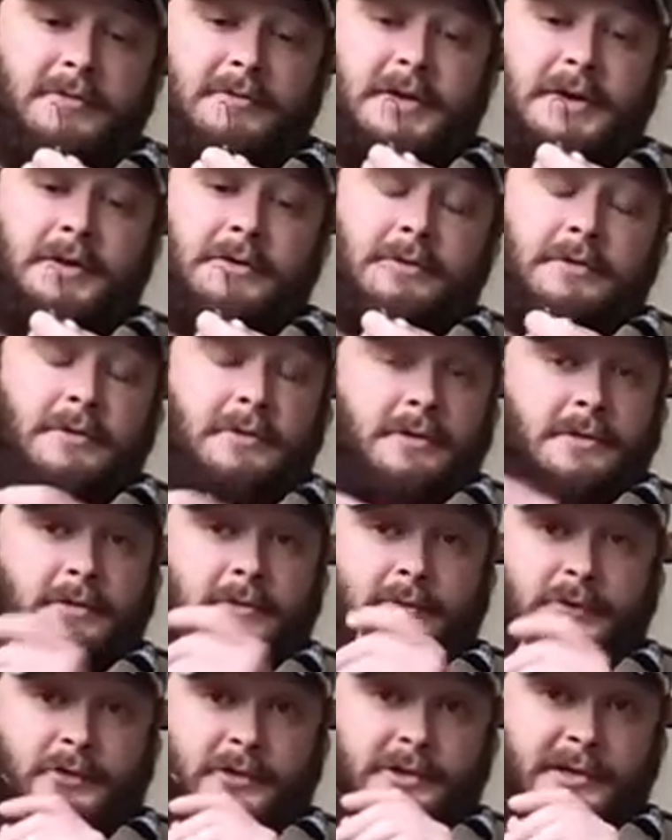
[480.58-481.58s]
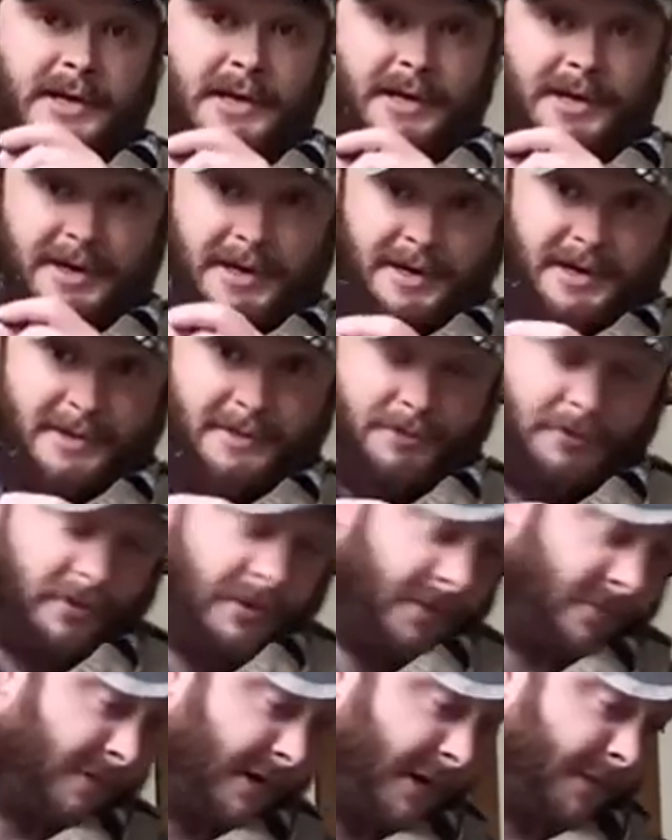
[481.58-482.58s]
be ordering some more shaky heads
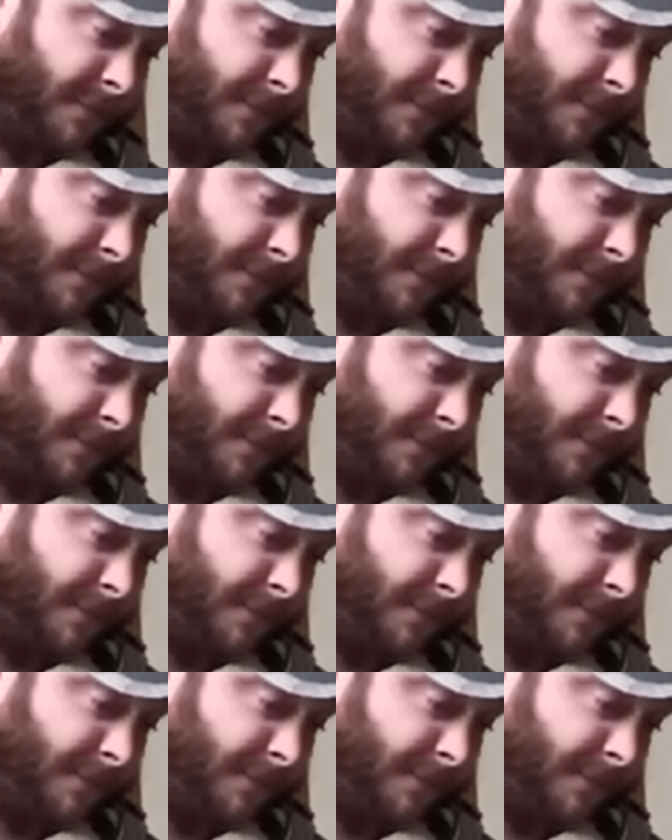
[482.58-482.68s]
pretty quick.